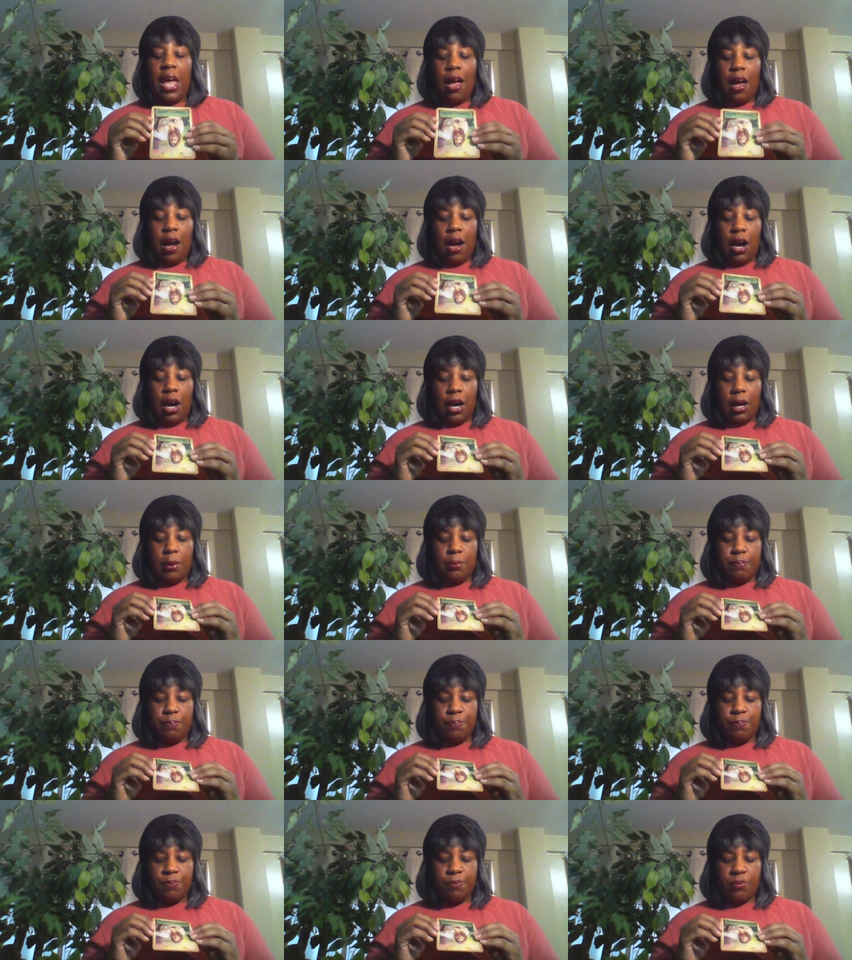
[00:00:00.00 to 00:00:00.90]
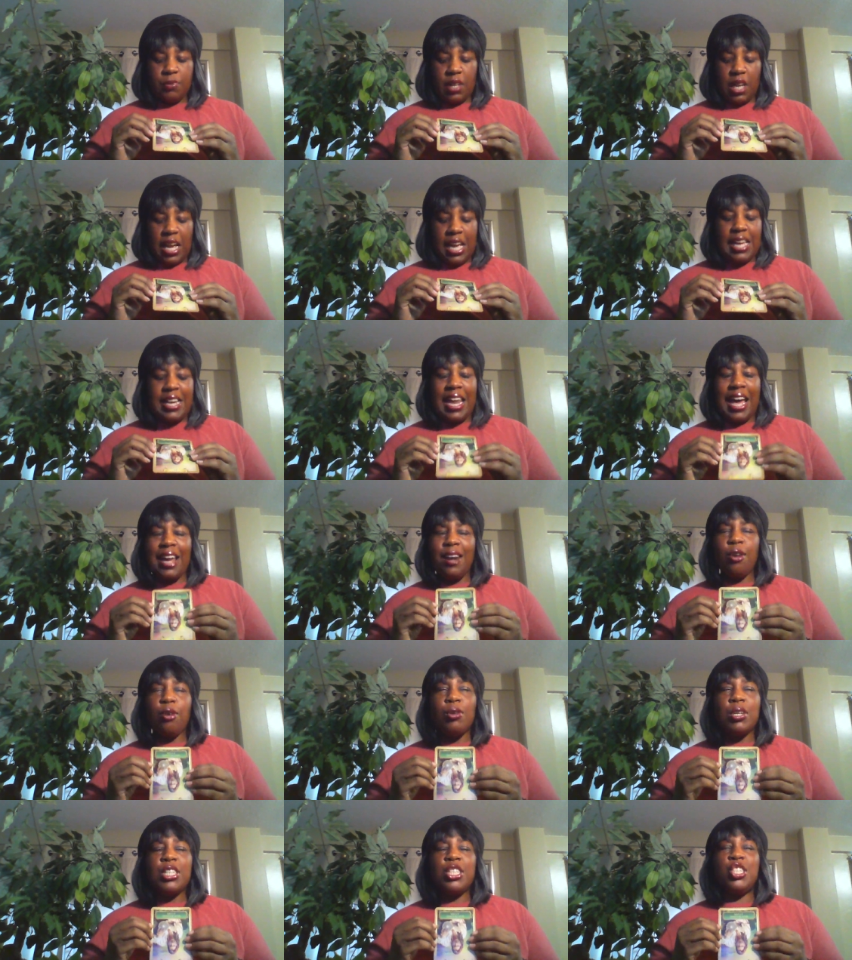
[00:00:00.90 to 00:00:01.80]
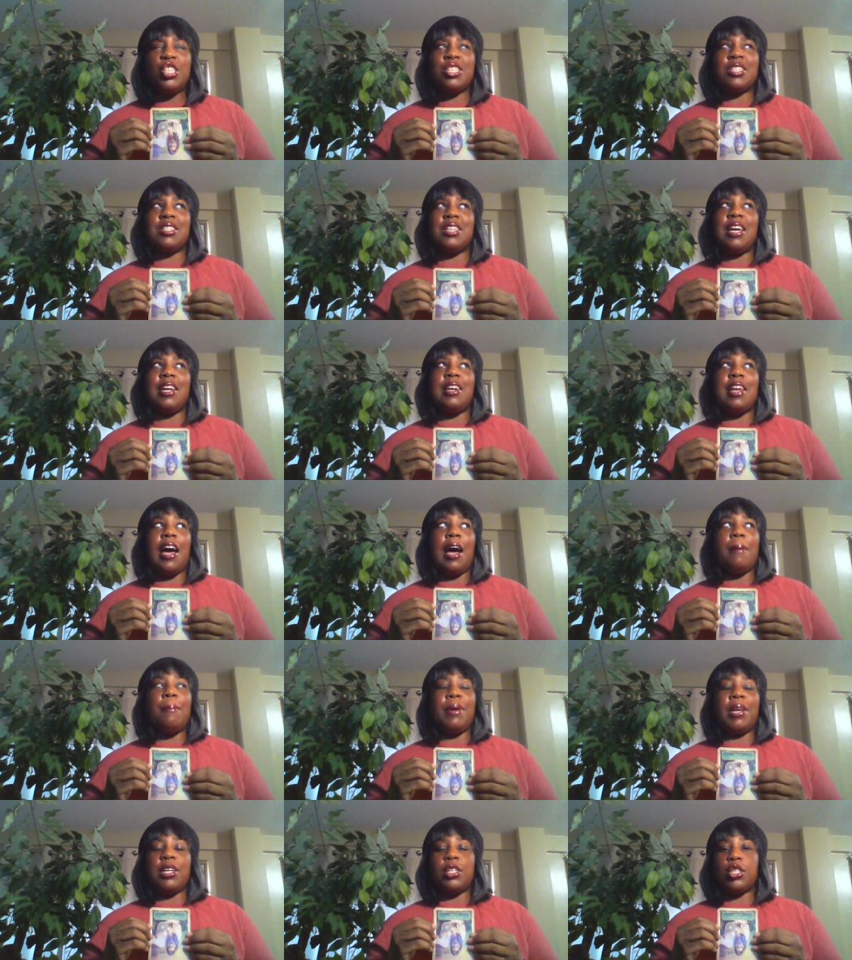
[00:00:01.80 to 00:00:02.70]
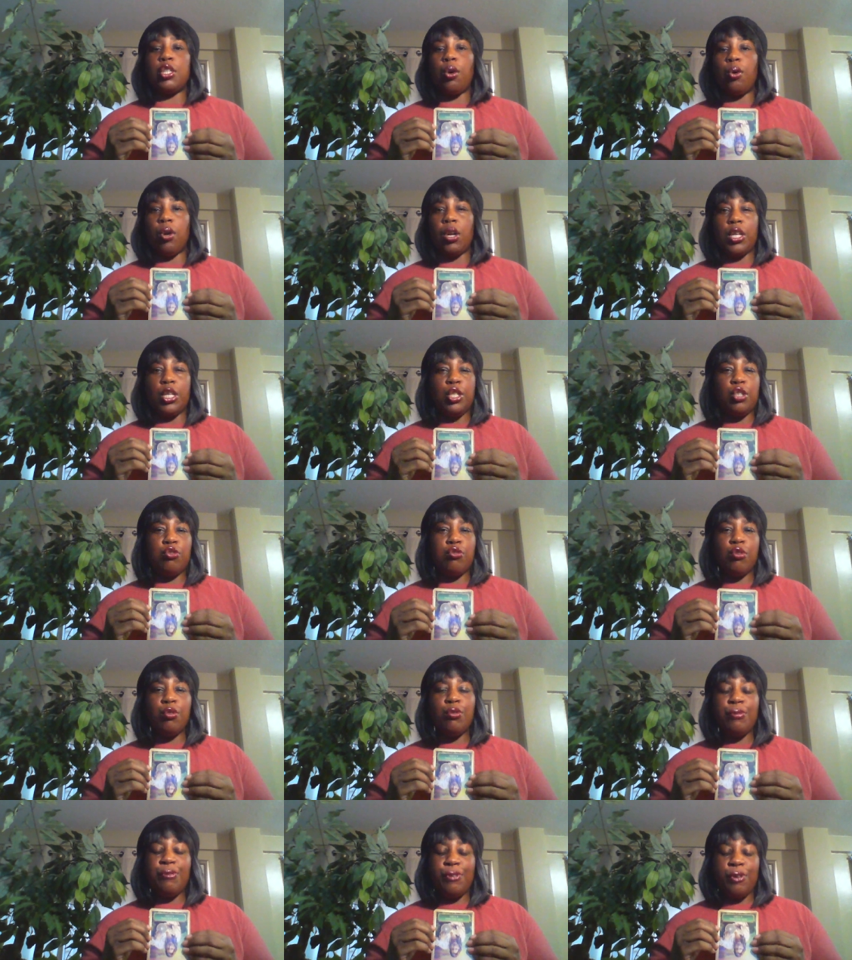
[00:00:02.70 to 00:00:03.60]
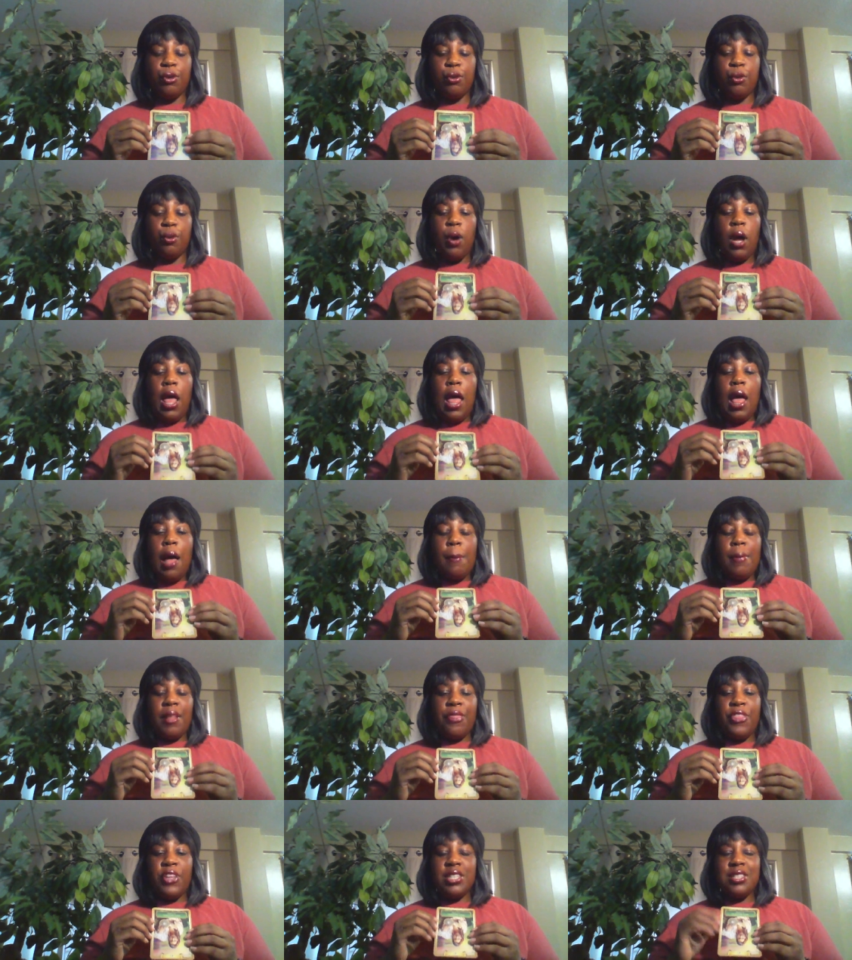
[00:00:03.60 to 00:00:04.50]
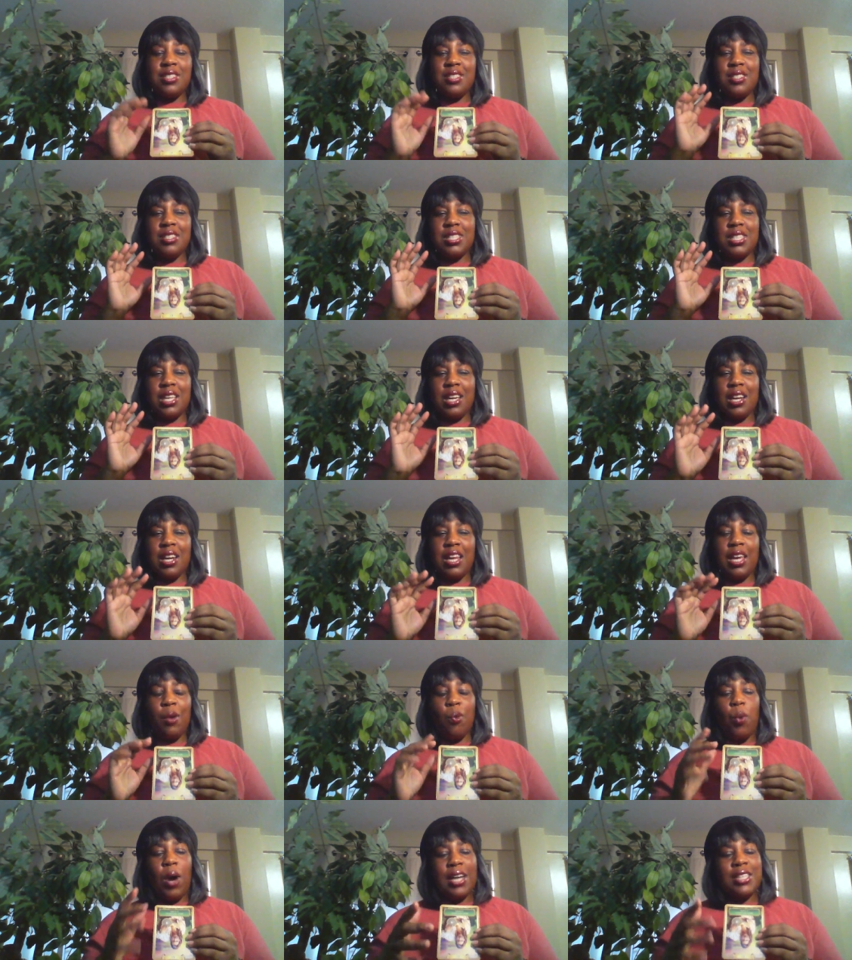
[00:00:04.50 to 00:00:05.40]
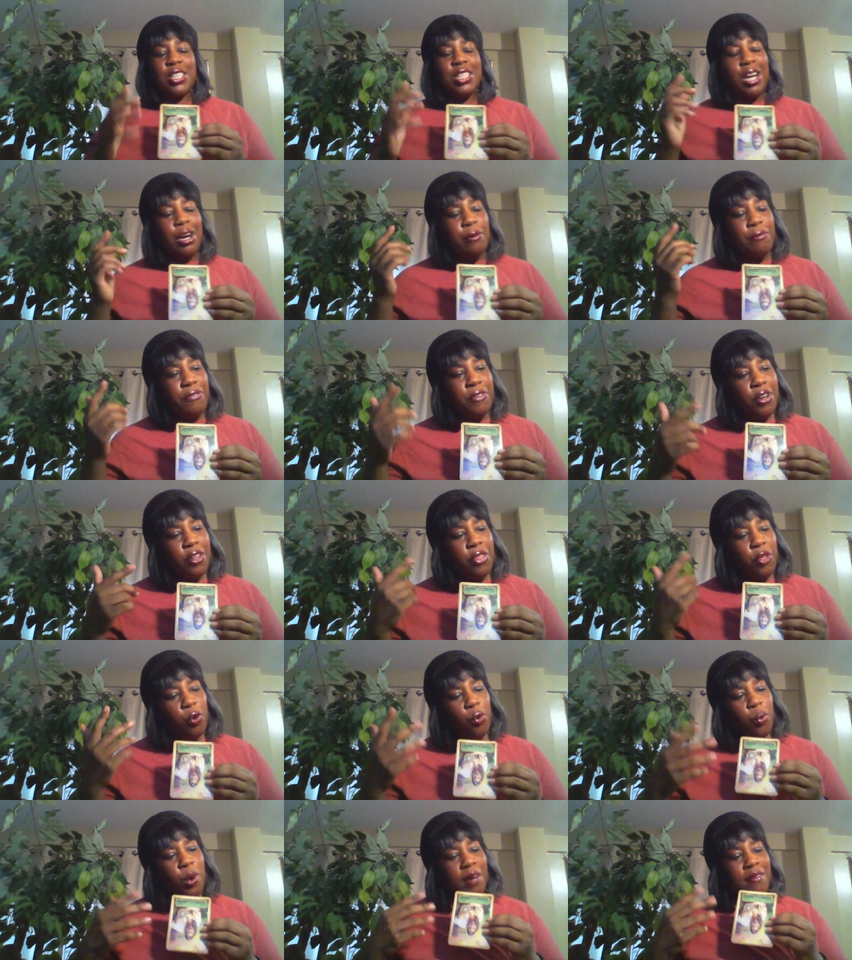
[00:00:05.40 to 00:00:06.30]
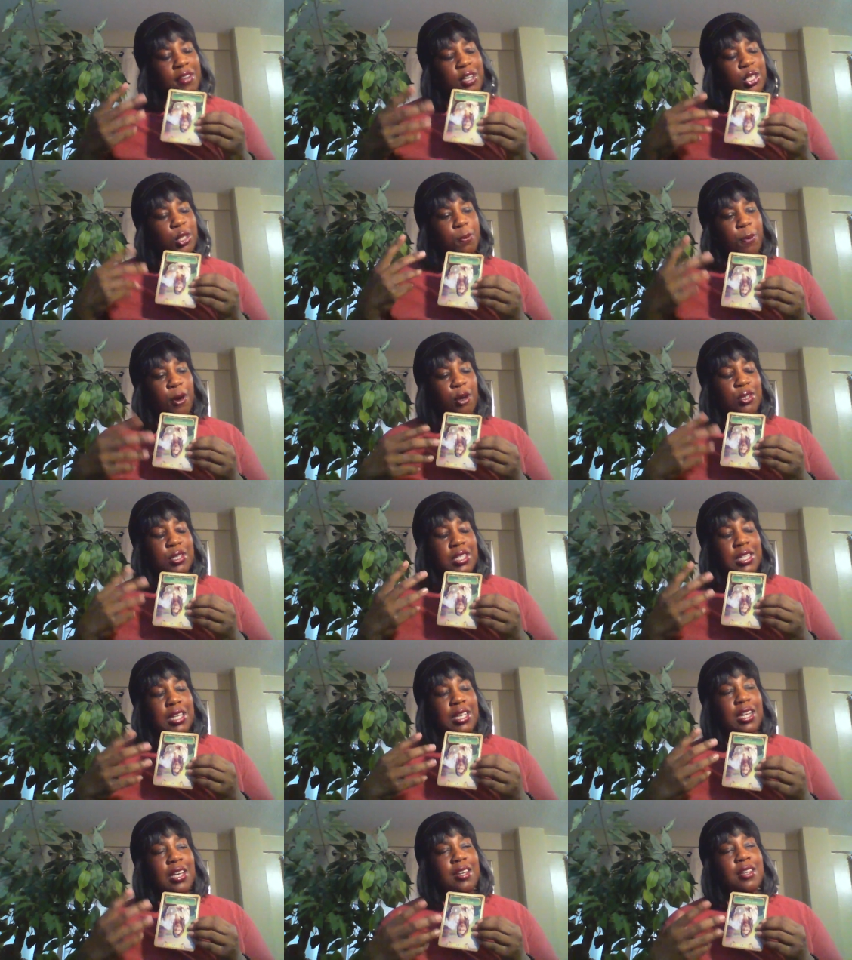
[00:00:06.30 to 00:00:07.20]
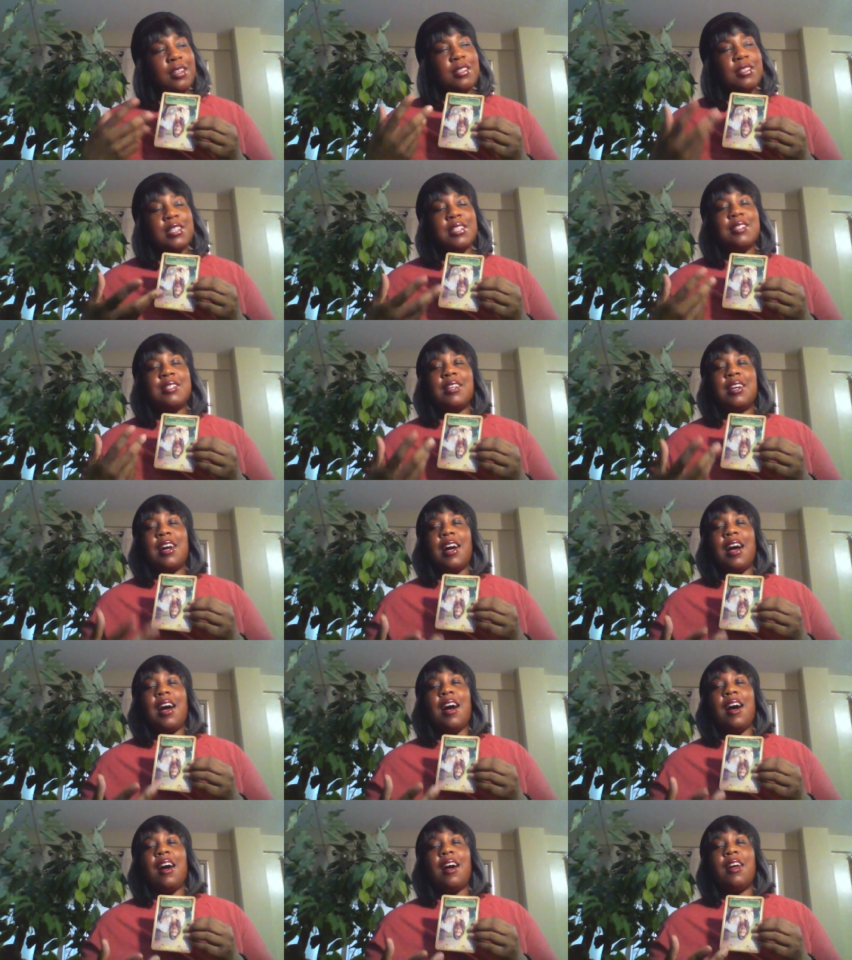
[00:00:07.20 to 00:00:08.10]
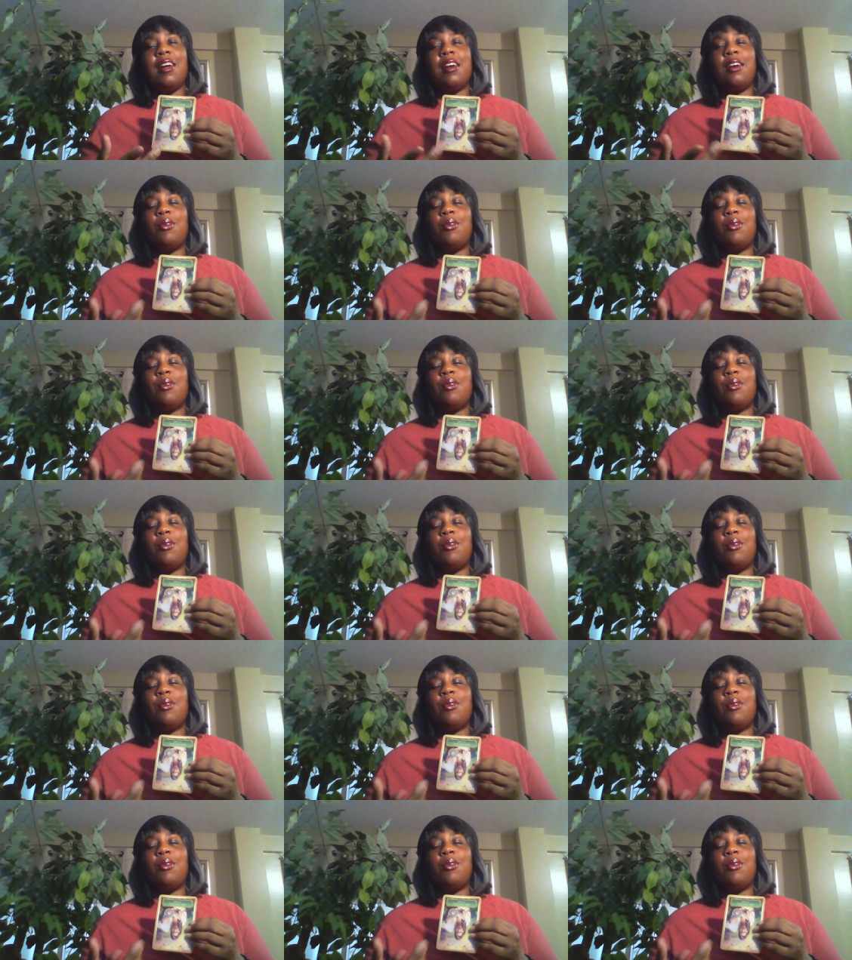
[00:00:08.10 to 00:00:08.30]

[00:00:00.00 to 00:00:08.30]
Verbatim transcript: Um... And not only just they're not being totally truthful, but this is clear. Watch out for the whoever this person is, this guy,